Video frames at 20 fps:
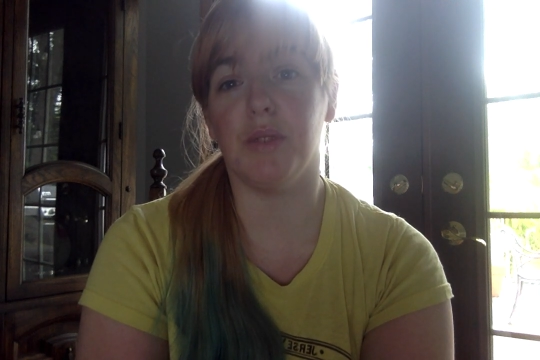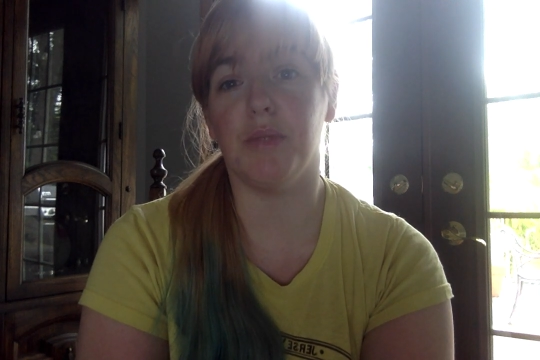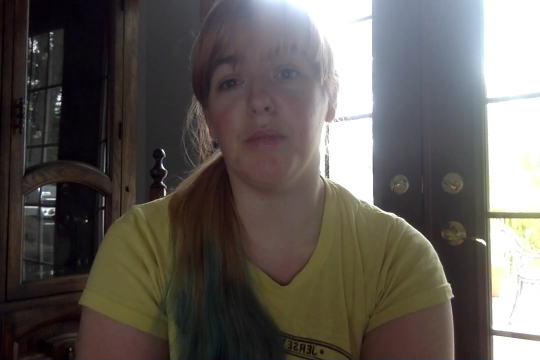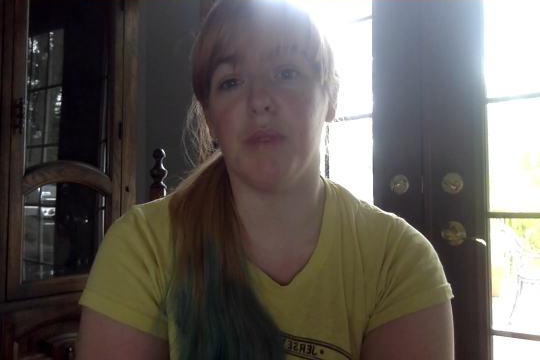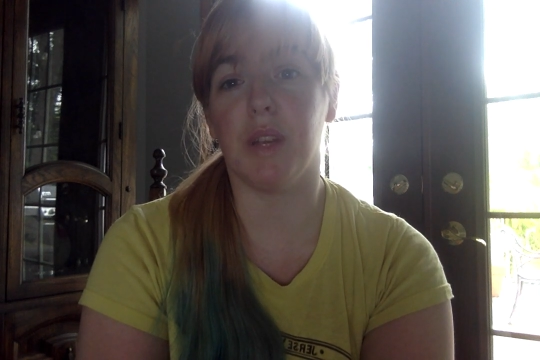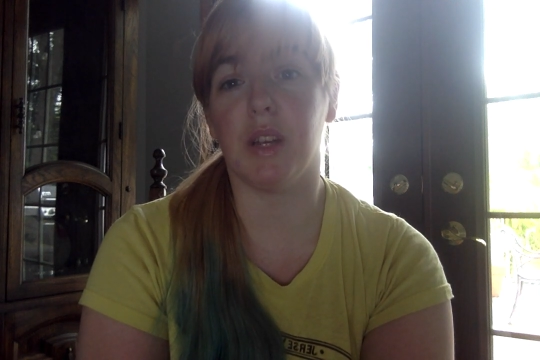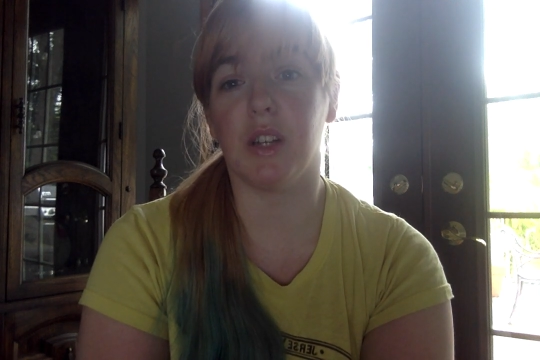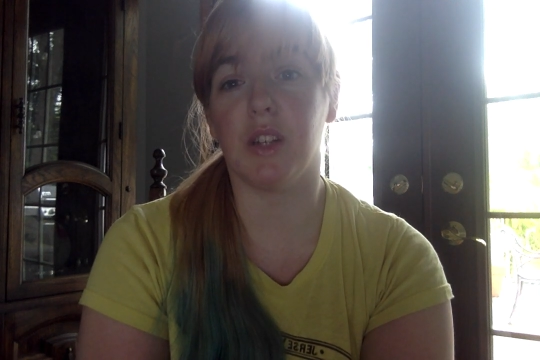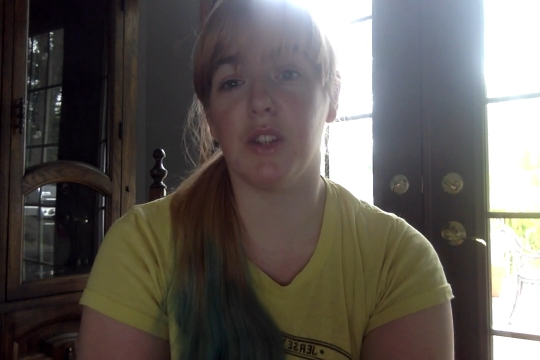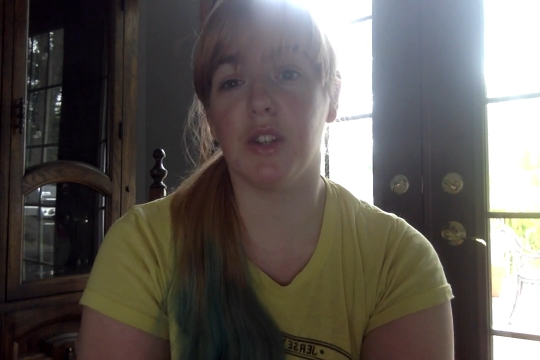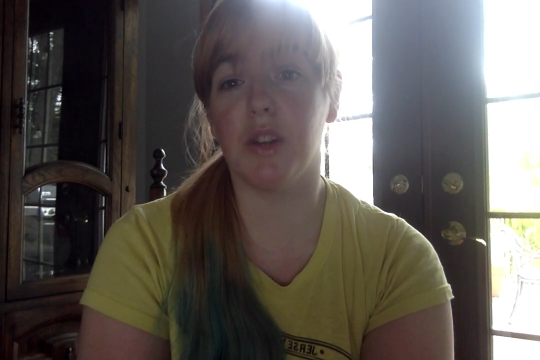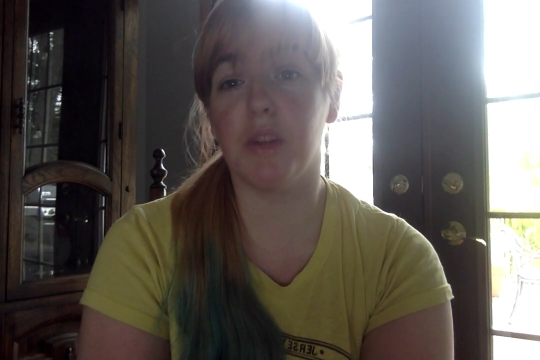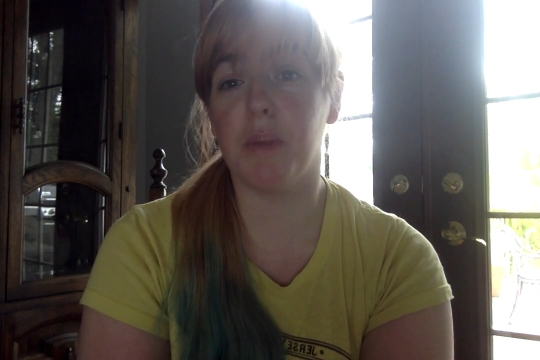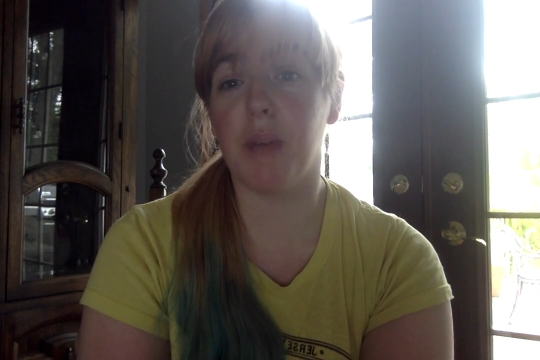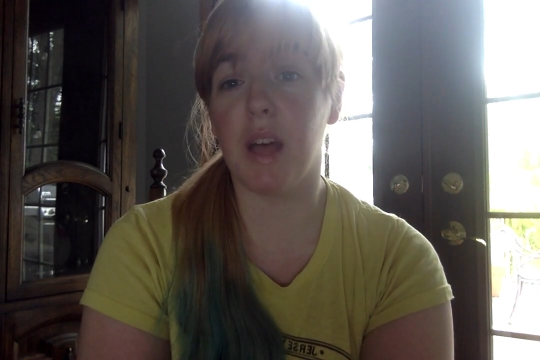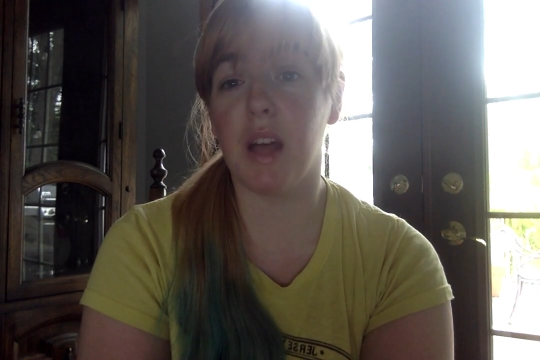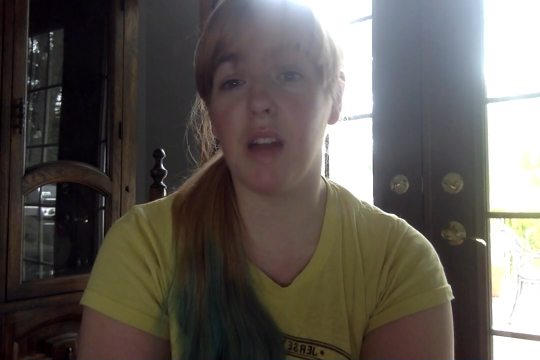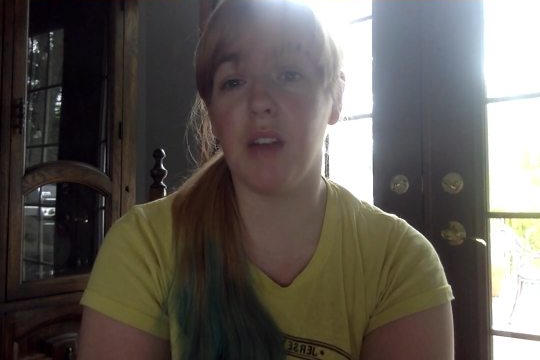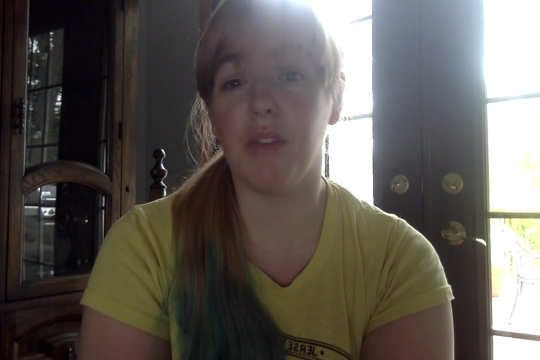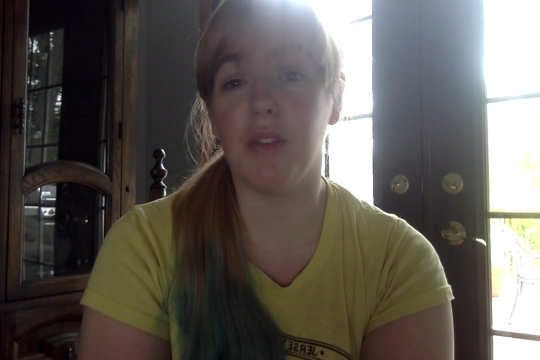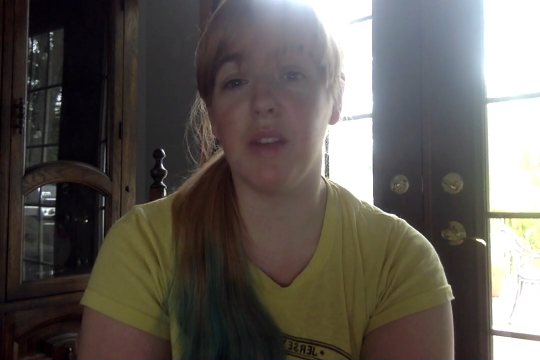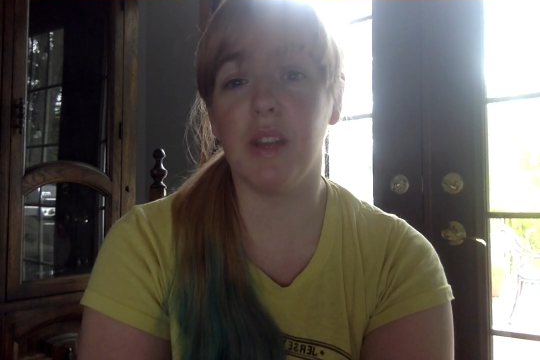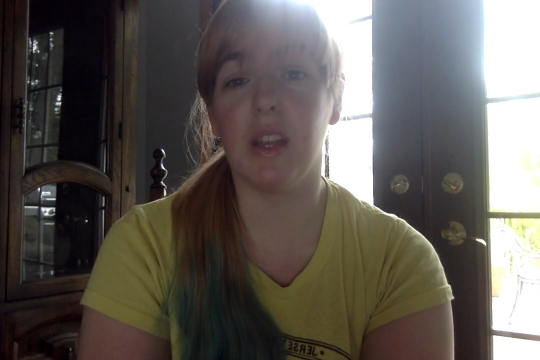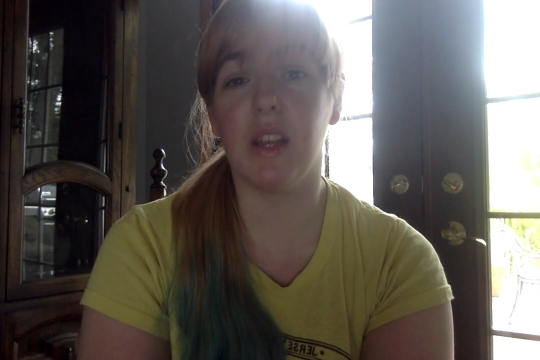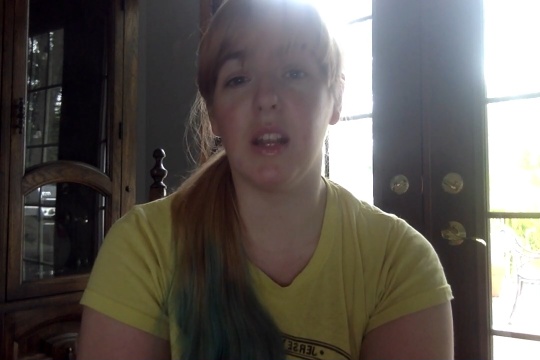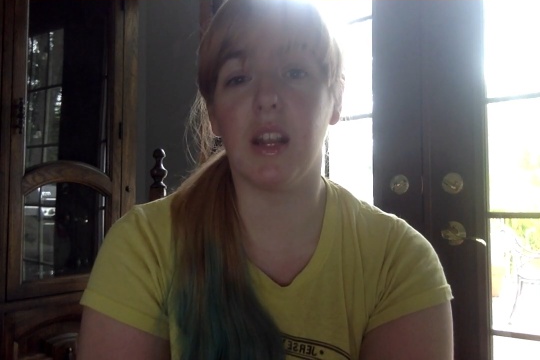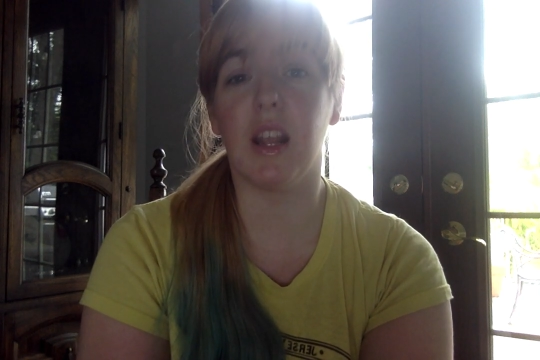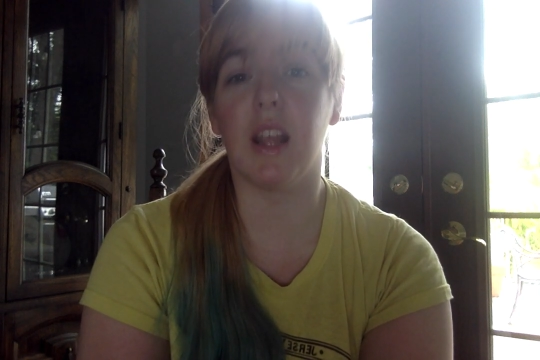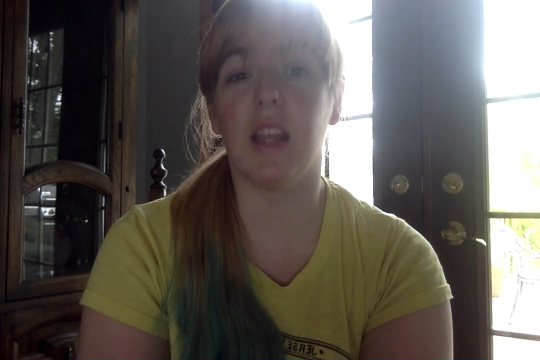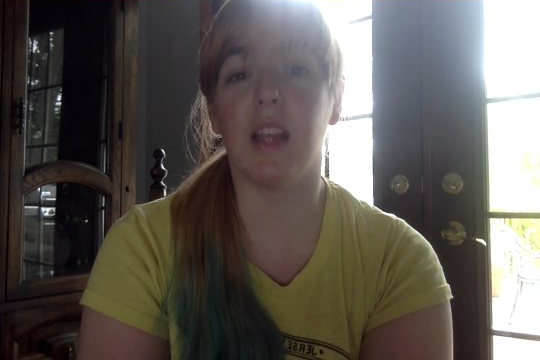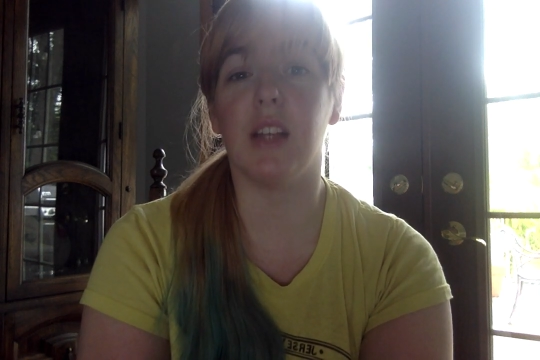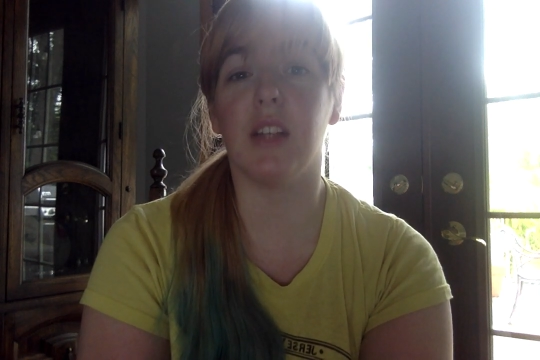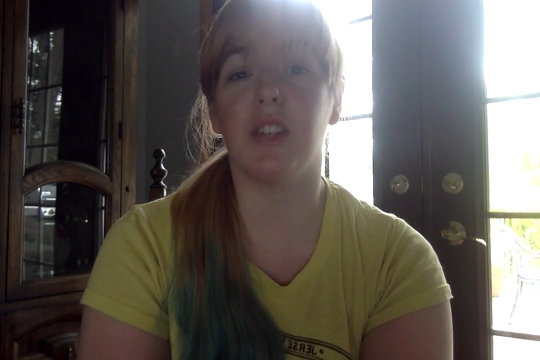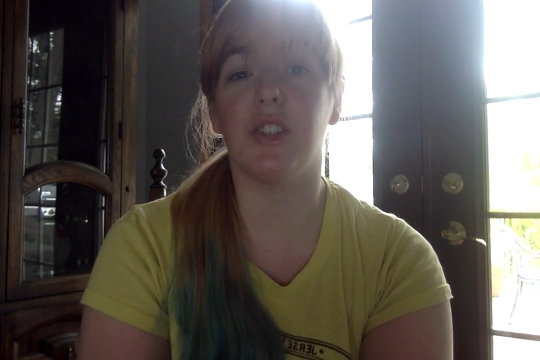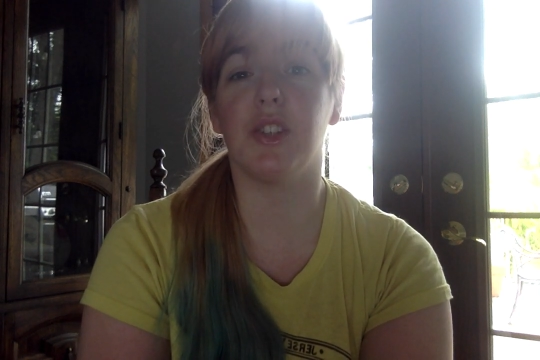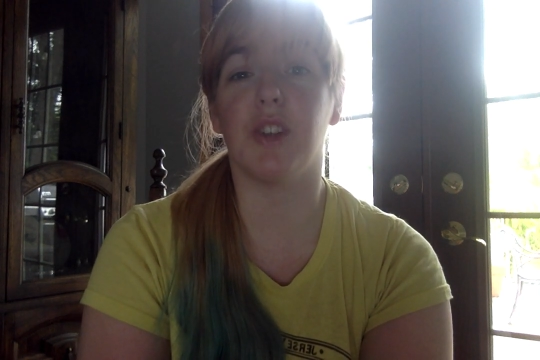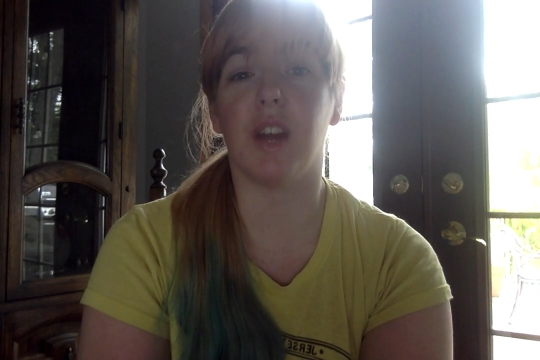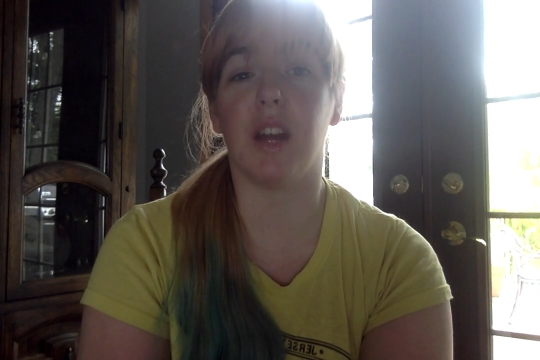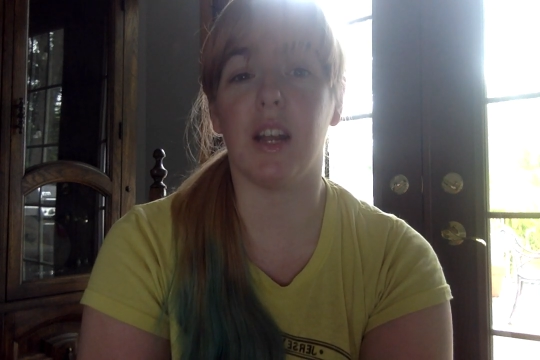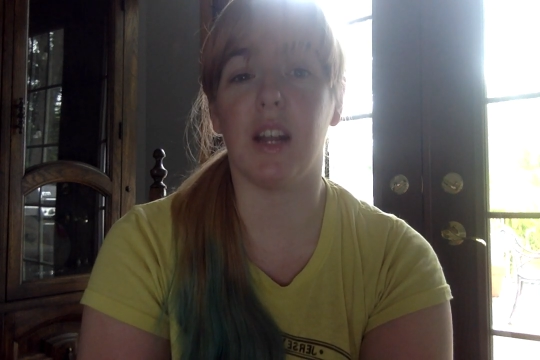make a trip out of it and
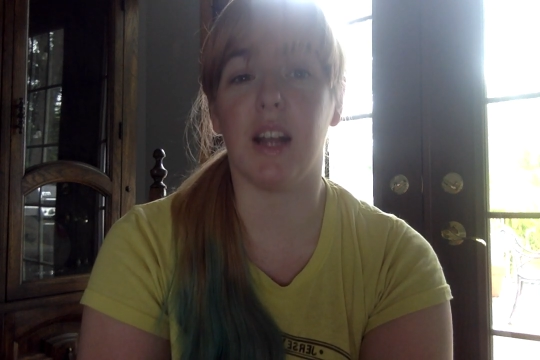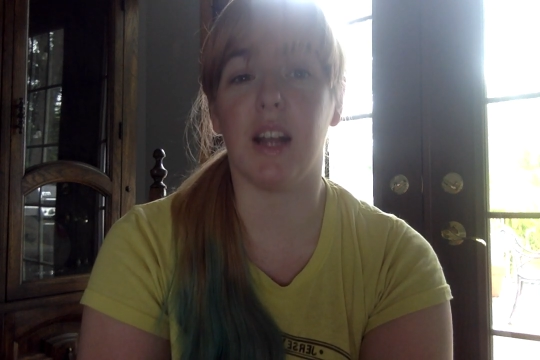try it